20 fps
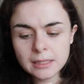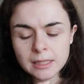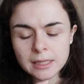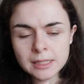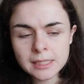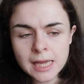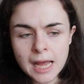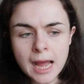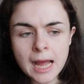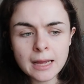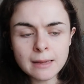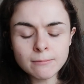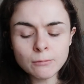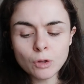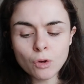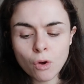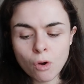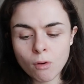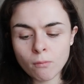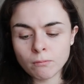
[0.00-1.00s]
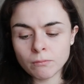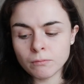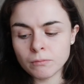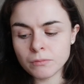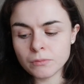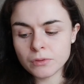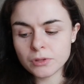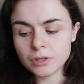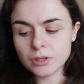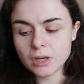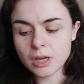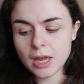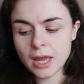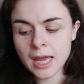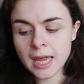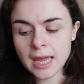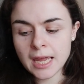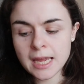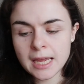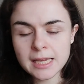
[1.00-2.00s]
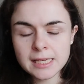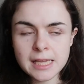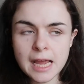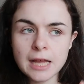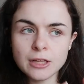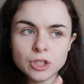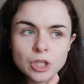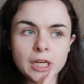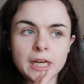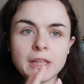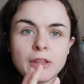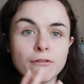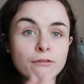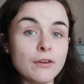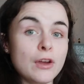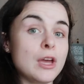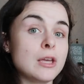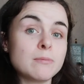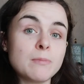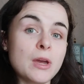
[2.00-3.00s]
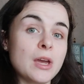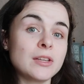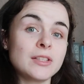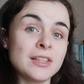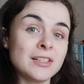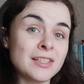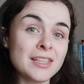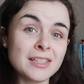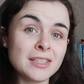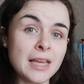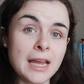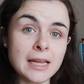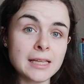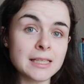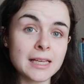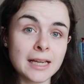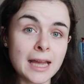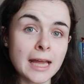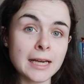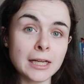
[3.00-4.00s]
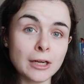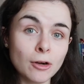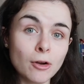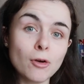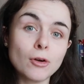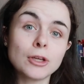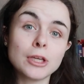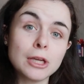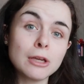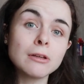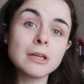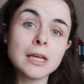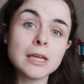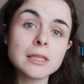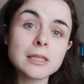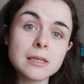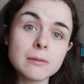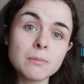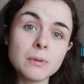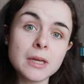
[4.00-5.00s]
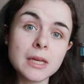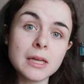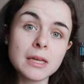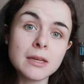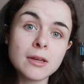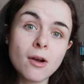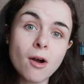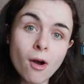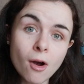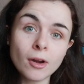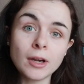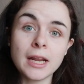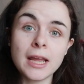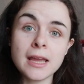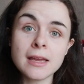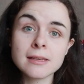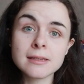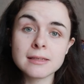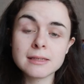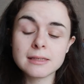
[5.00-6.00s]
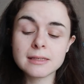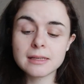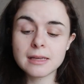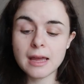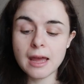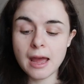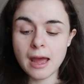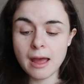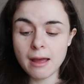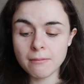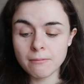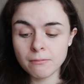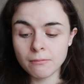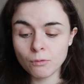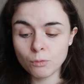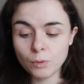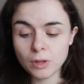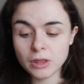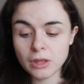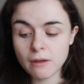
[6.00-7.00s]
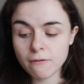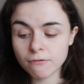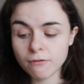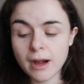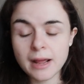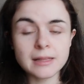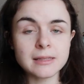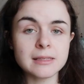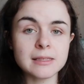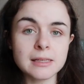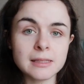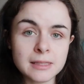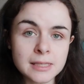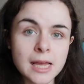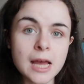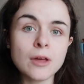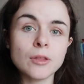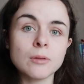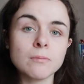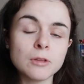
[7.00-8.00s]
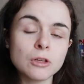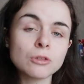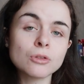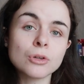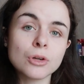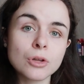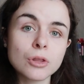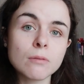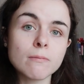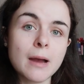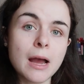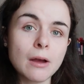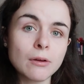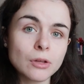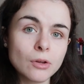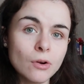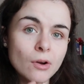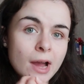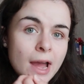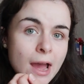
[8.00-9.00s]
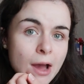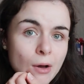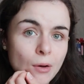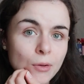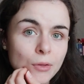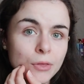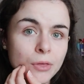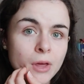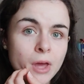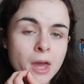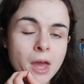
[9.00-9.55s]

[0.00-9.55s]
the time comes, he is actually the first person to say to Kenna, look, you need to be honest with your friends and tell them the truth about your health,